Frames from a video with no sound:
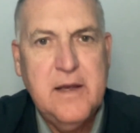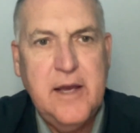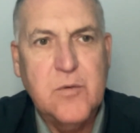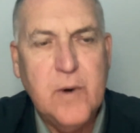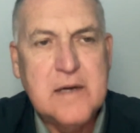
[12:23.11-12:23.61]

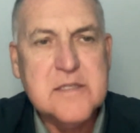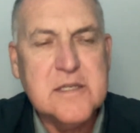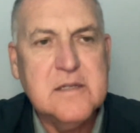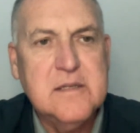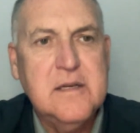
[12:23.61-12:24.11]
And
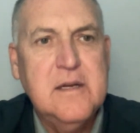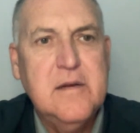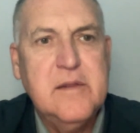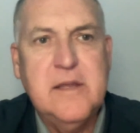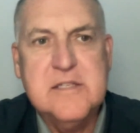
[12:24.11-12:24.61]
whilst
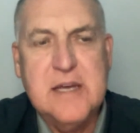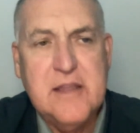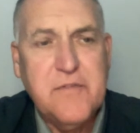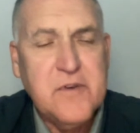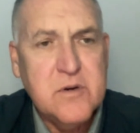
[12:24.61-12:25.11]
the South
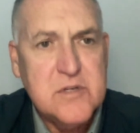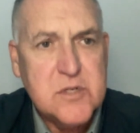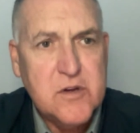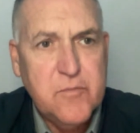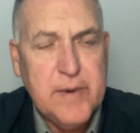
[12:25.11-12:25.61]
African
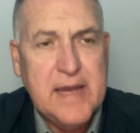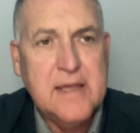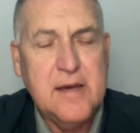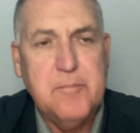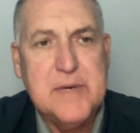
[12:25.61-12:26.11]
Reserve
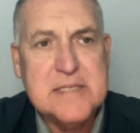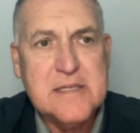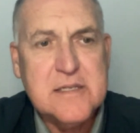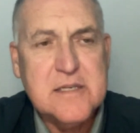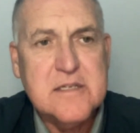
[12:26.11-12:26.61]
Bank and
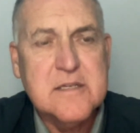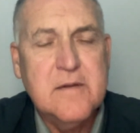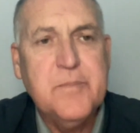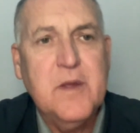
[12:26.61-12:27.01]
businesses,